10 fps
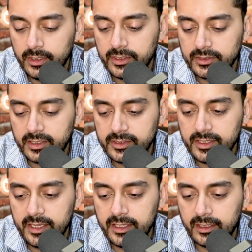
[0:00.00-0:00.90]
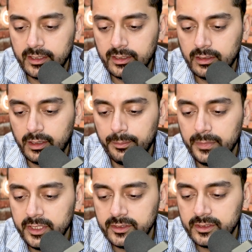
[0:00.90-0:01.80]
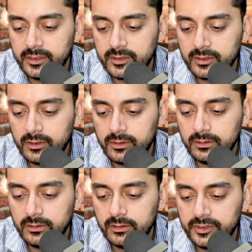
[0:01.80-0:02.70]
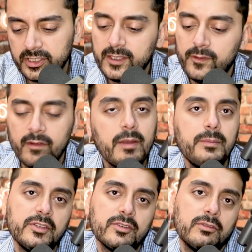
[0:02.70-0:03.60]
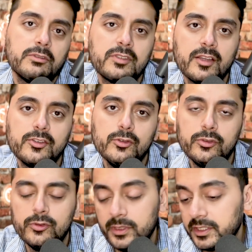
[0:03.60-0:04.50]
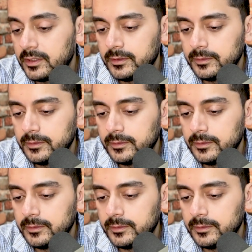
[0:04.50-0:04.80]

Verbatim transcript: It's going to take a minute to install, 65 MB, so it's not too big.